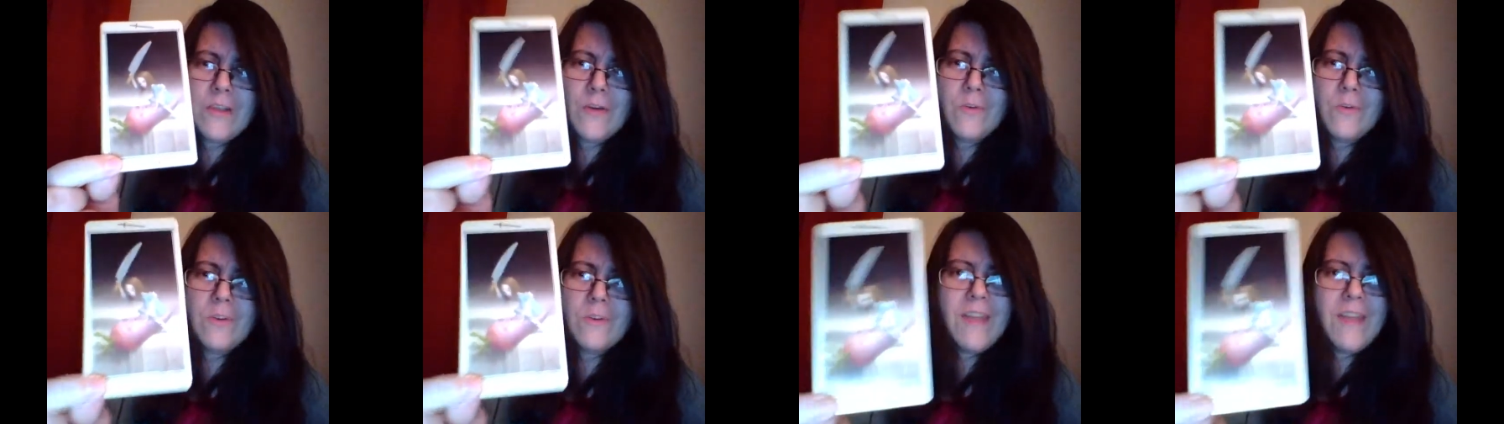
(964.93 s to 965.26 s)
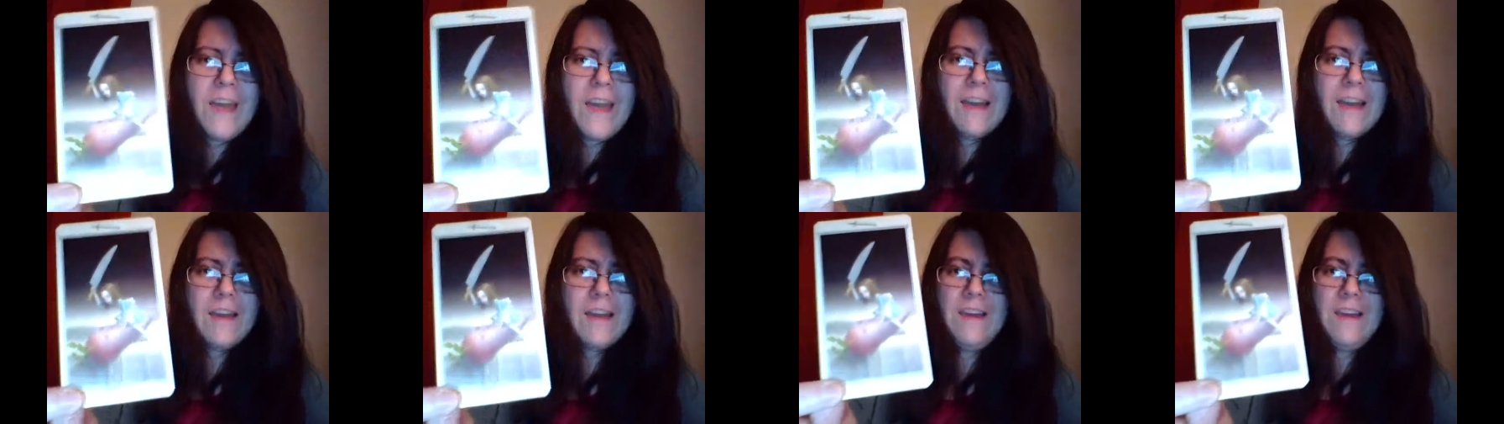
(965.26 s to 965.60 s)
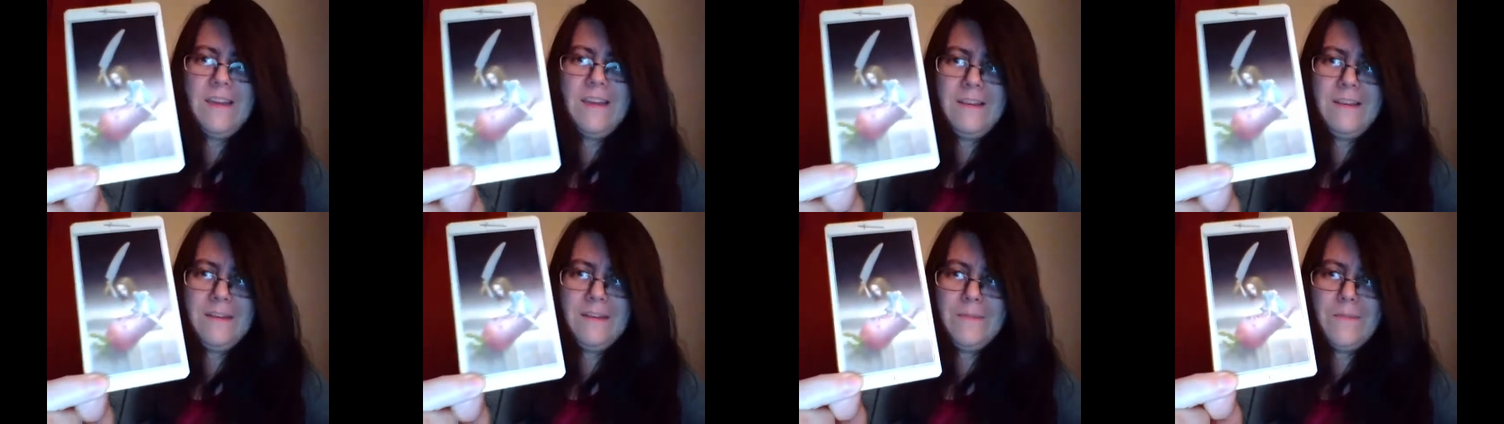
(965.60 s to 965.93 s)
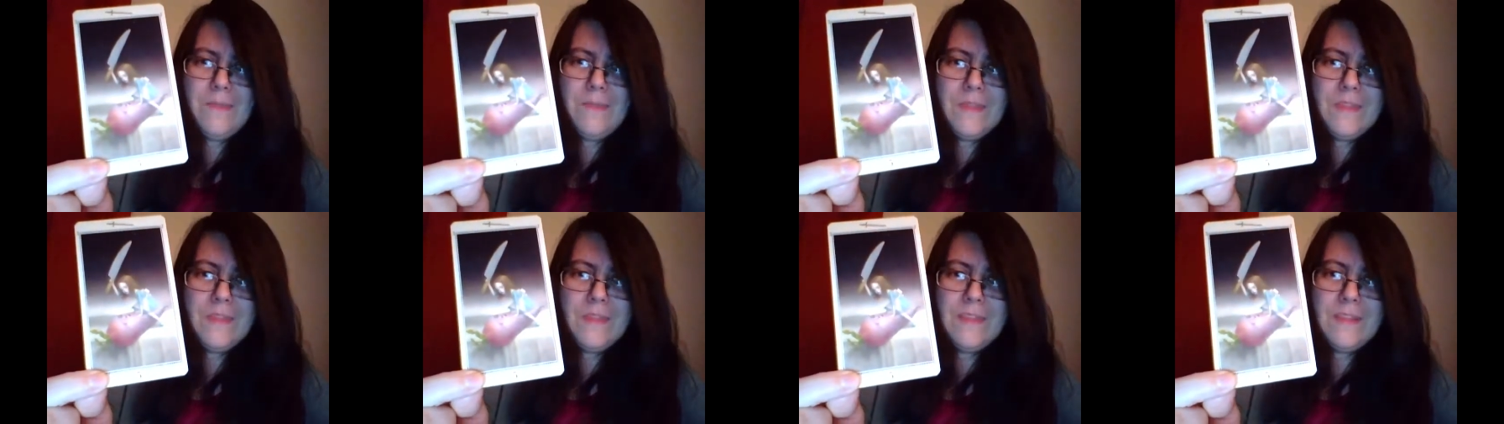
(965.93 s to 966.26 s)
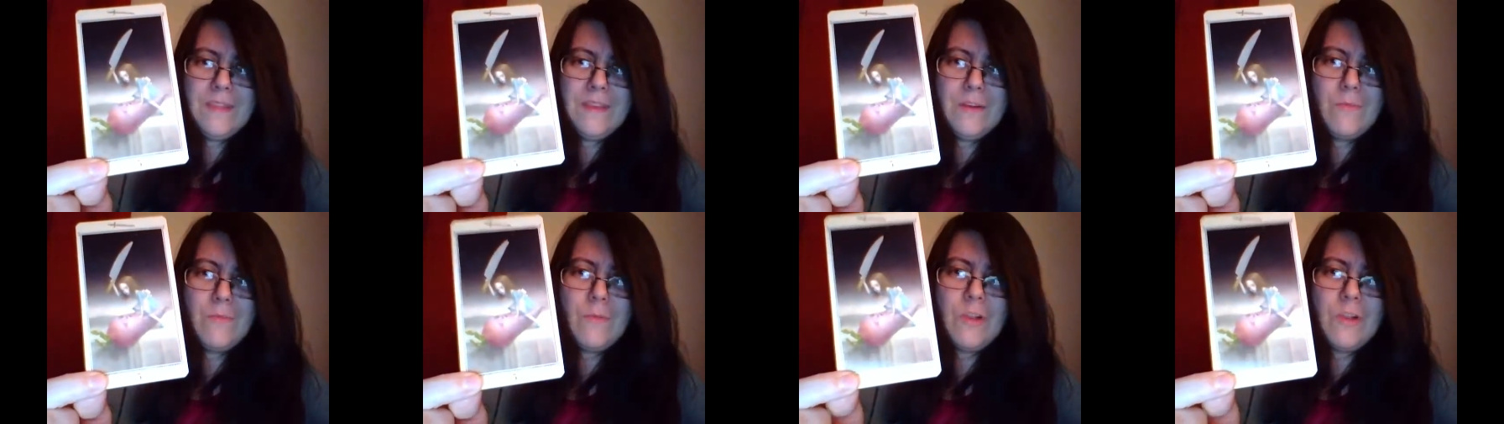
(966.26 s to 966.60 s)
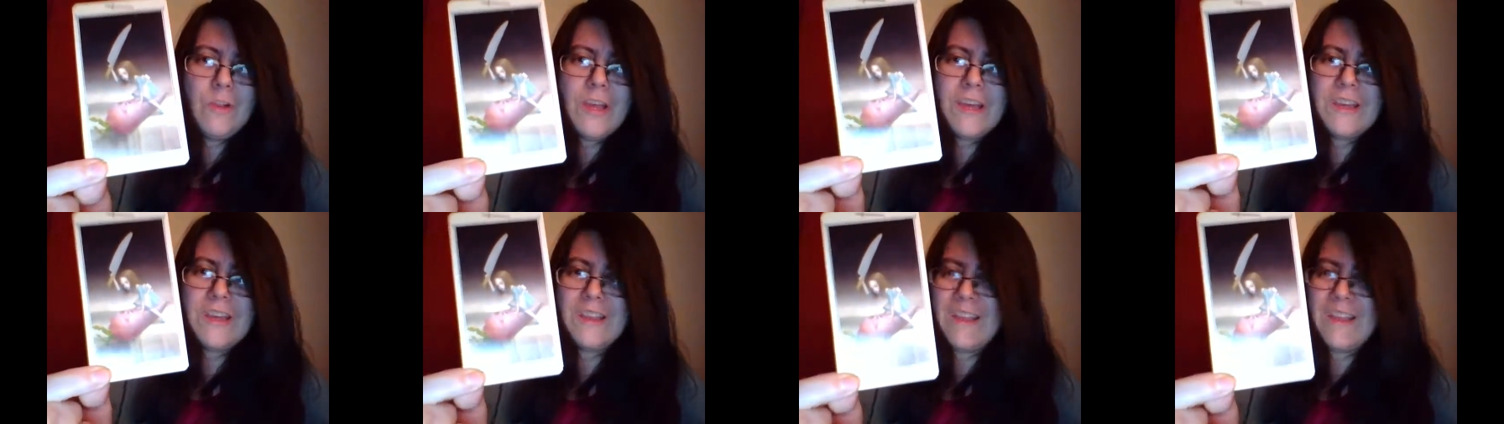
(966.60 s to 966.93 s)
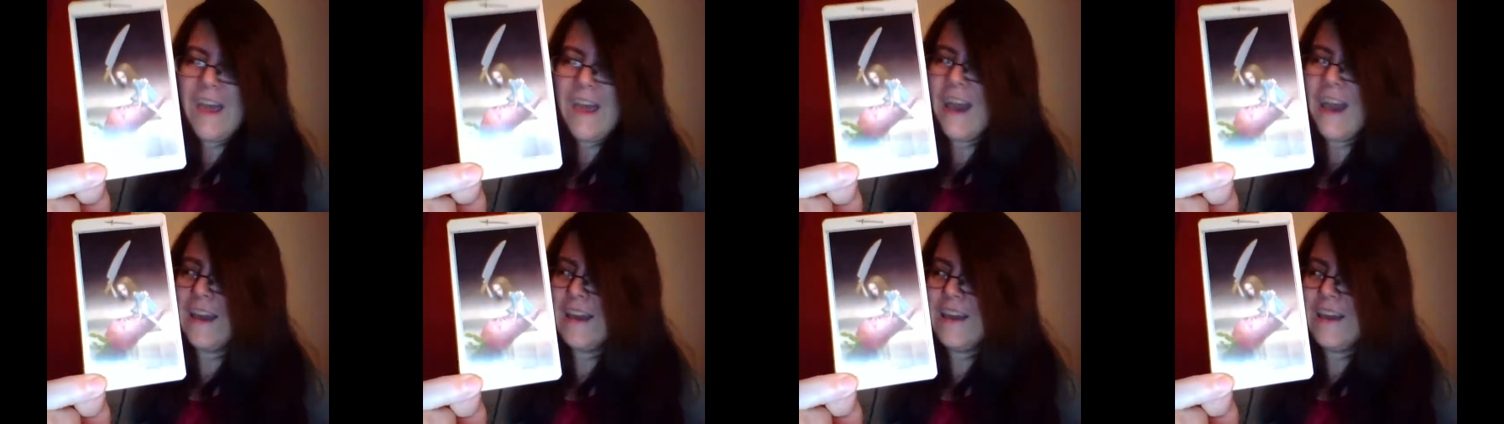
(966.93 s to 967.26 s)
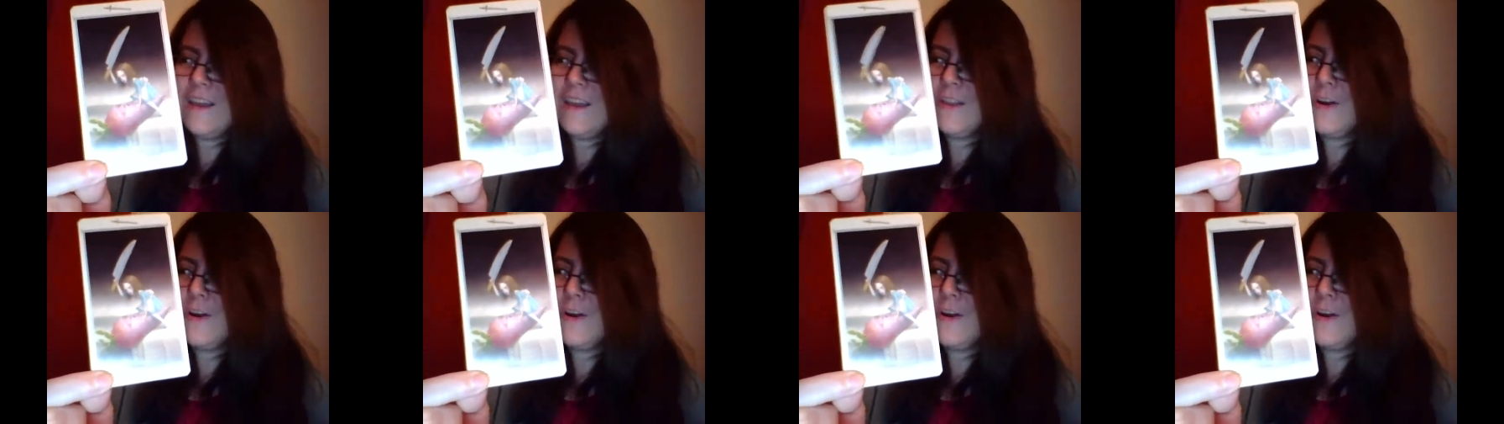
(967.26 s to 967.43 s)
You're attacking. You're more like attacking.